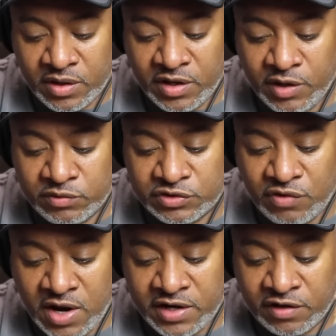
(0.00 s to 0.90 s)
He was
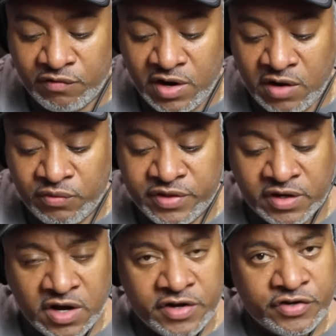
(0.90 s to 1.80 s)
riding around with a
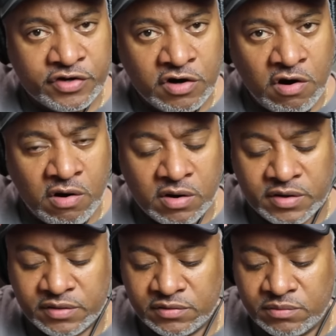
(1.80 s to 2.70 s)
gun in your car?